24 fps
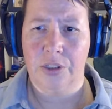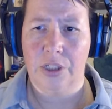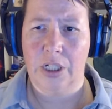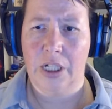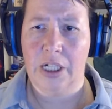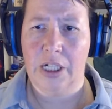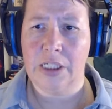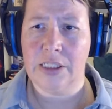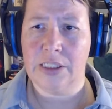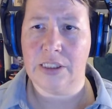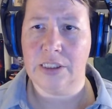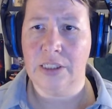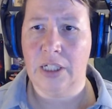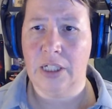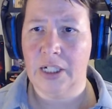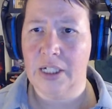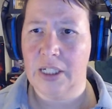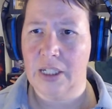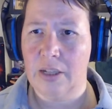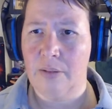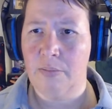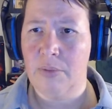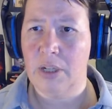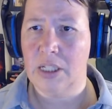It's not
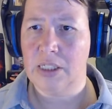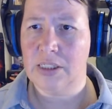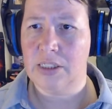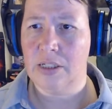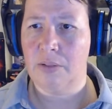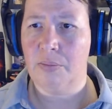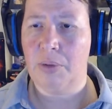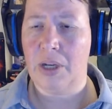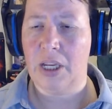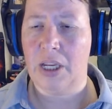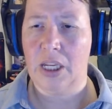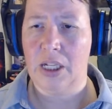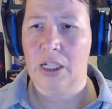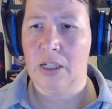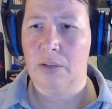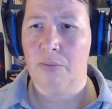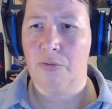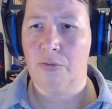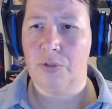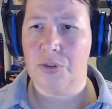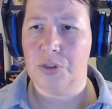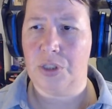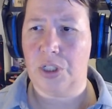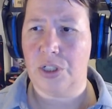amazing by any
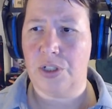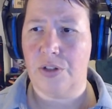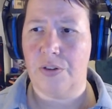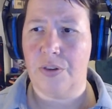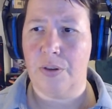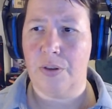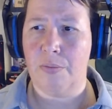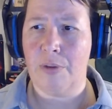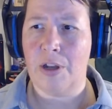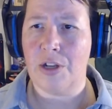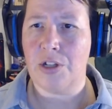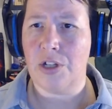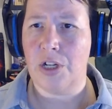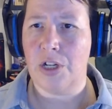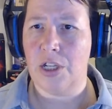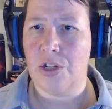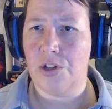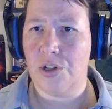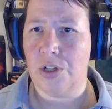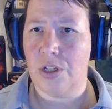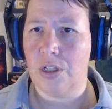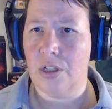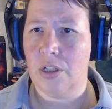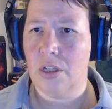stretch of the
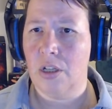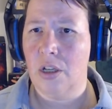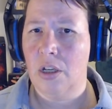imagination.